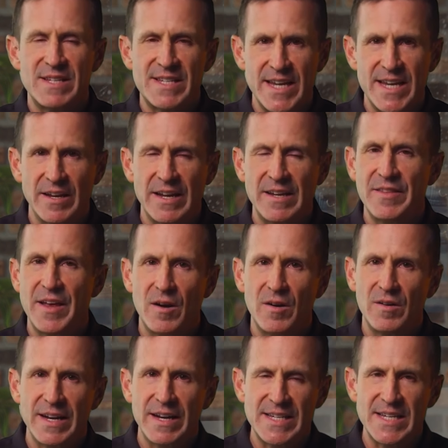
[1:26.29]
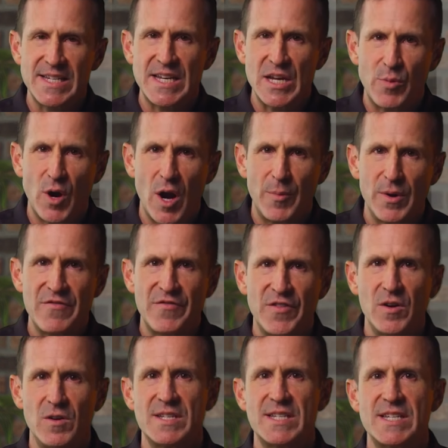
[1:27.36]
selling their existing property
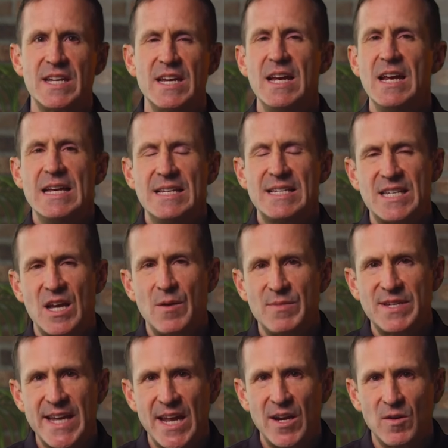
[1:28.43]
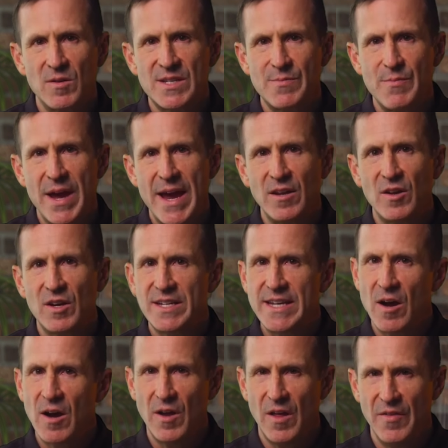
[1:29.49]
first. Some sellers may look
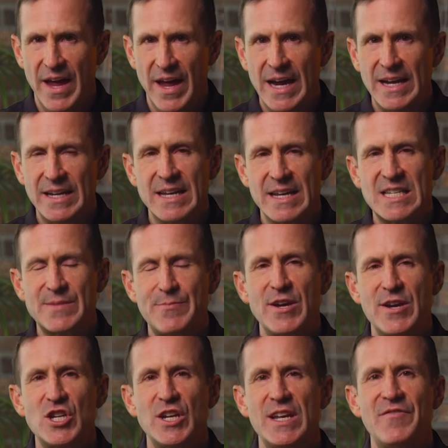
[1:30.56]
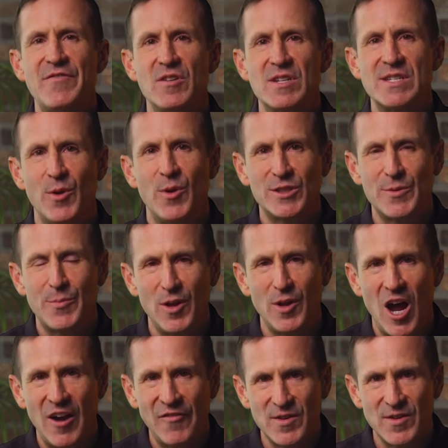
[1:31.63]
down on that, especially if there's multiple
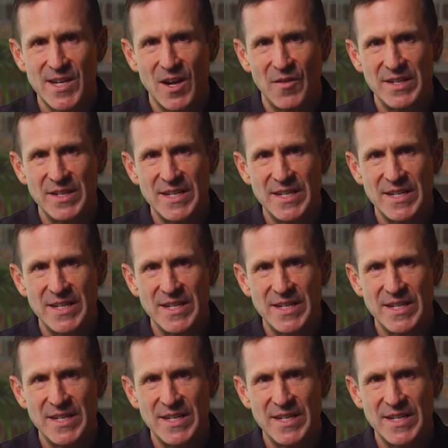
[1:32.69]
offers on the